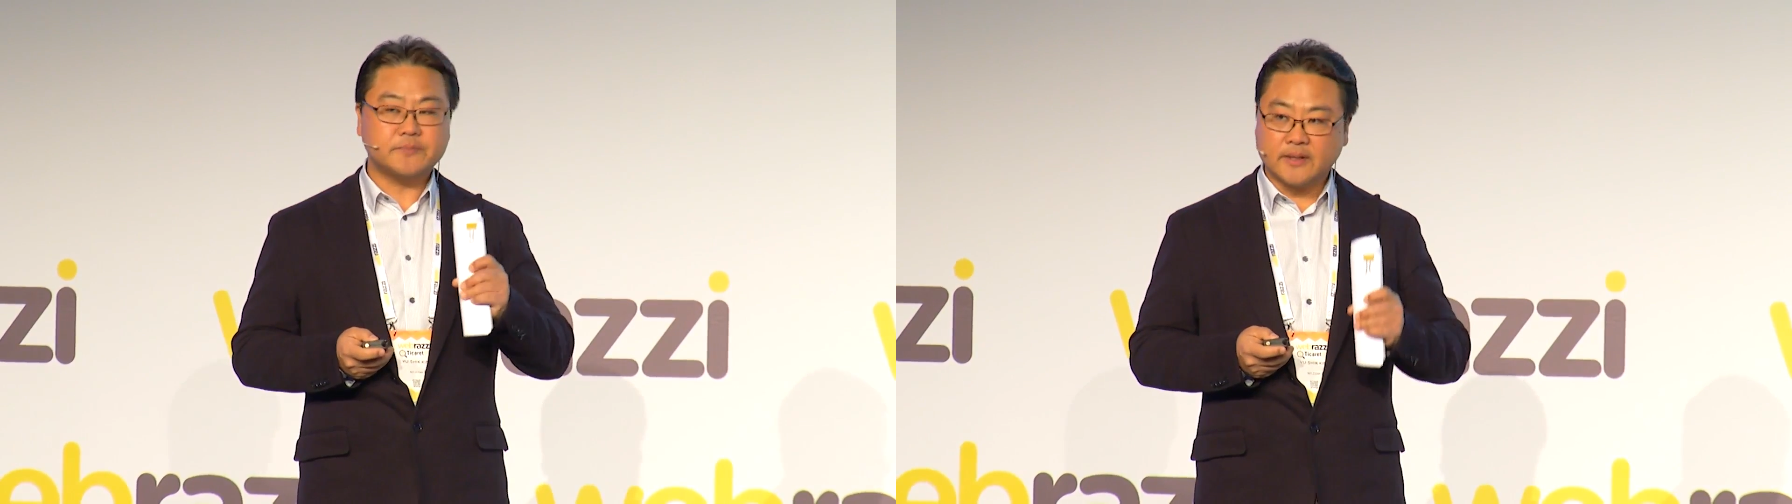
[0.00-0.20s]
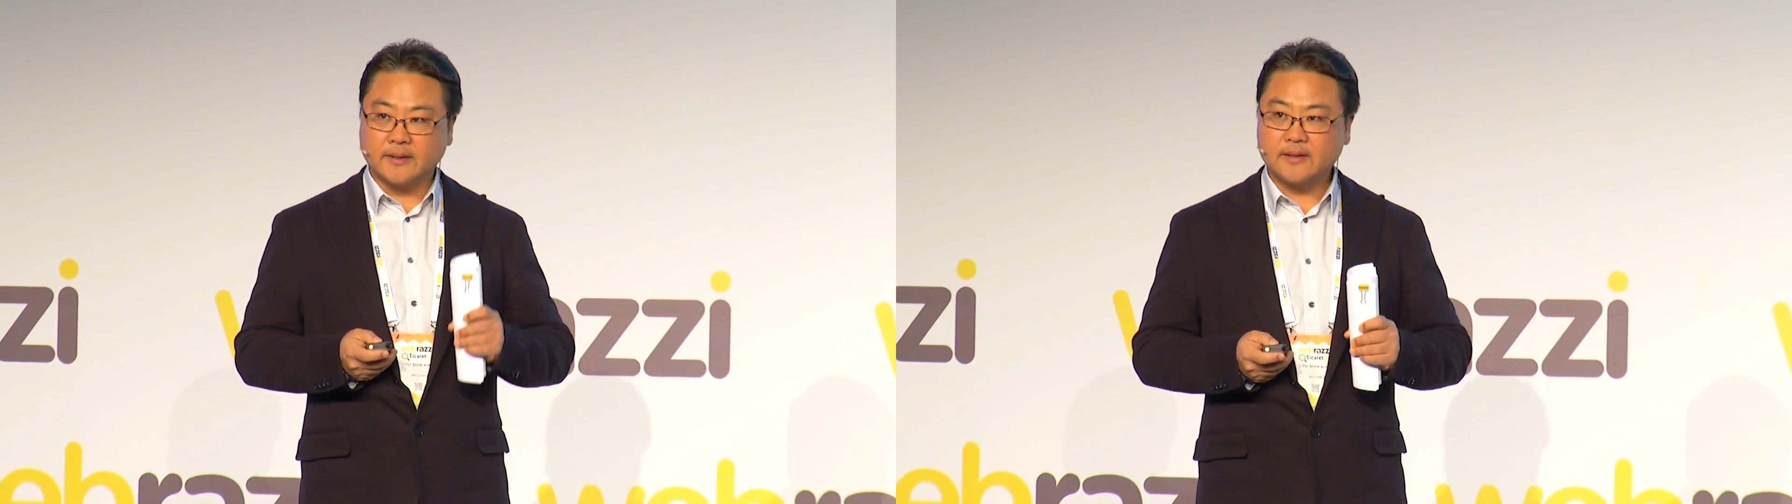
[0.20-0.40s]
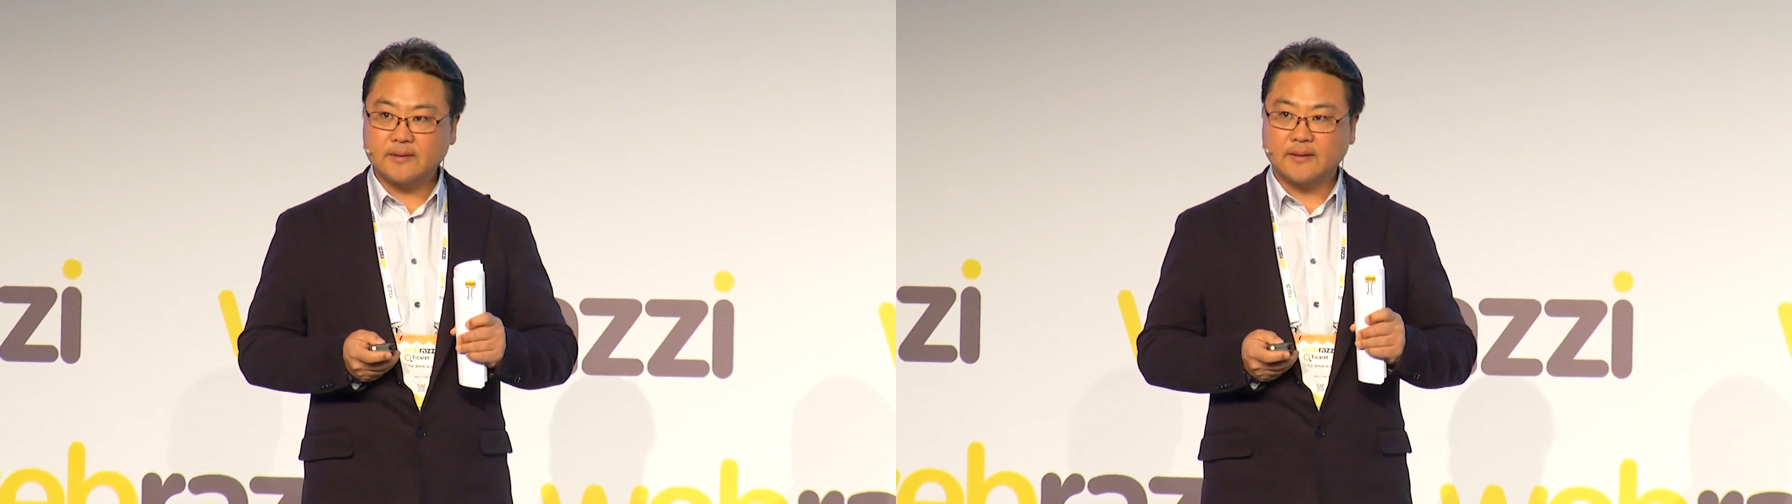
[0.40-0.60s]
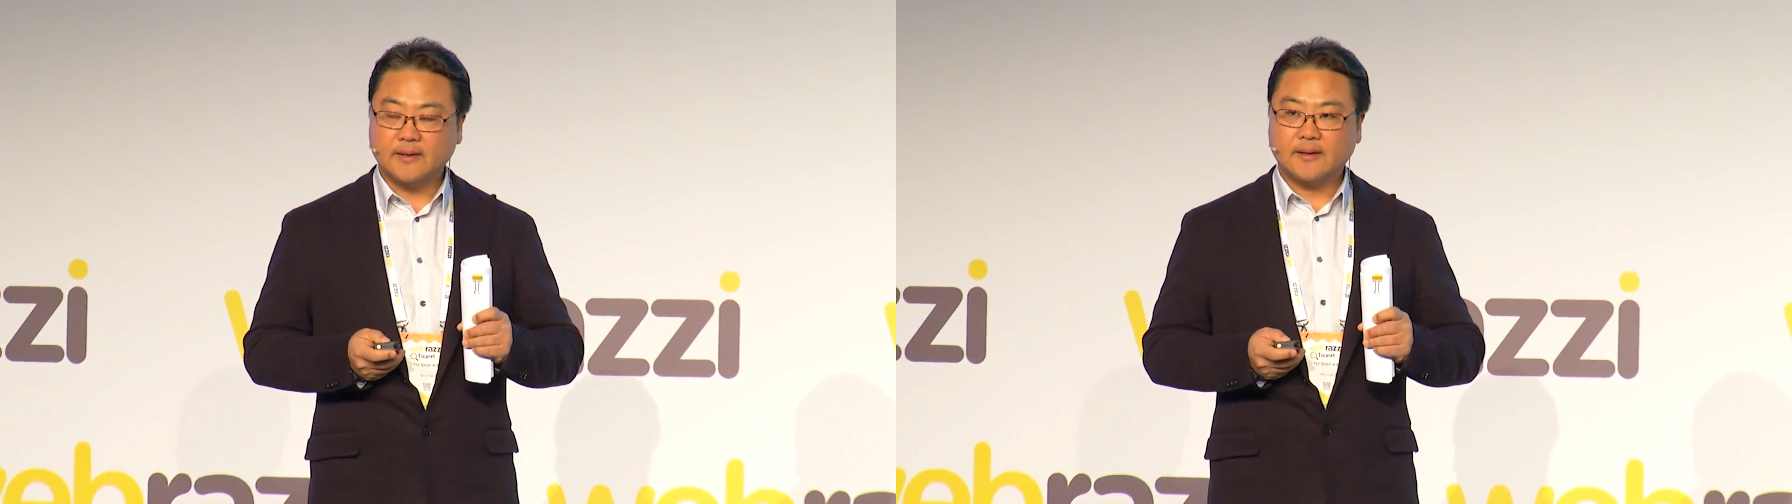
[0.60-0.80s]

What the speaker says: the beginning.